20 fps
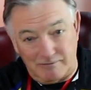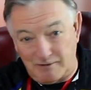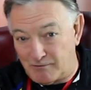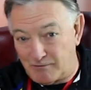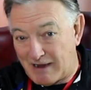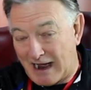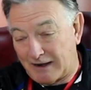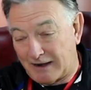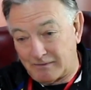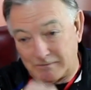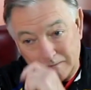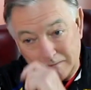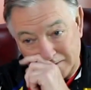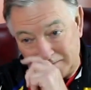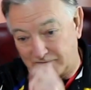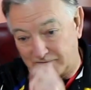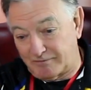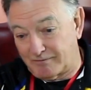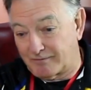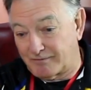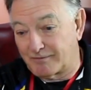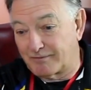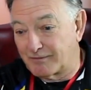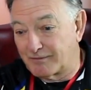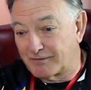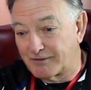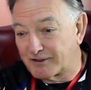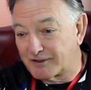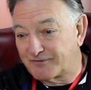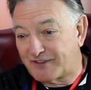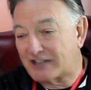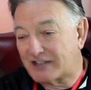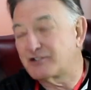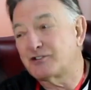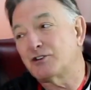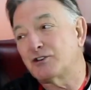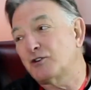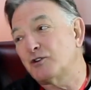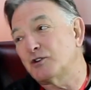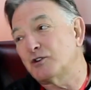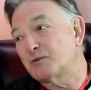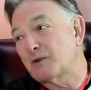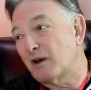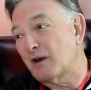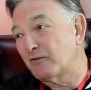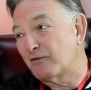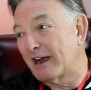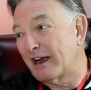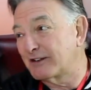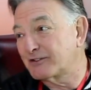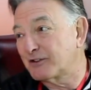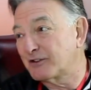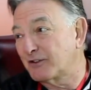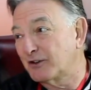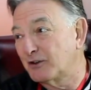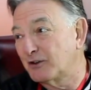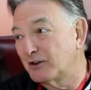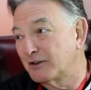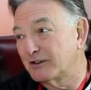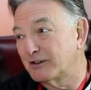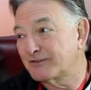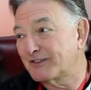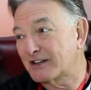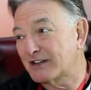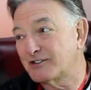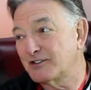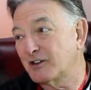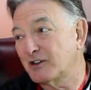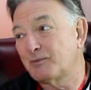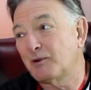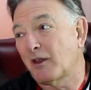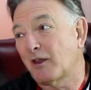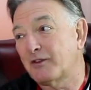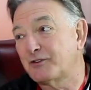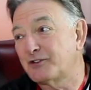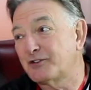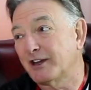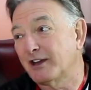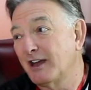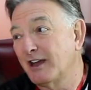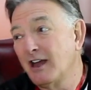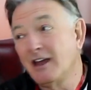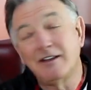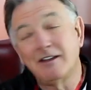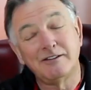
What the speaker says: It ran as fast as you could, 12 rounds through the gun, as fast as you could pull on the trigger.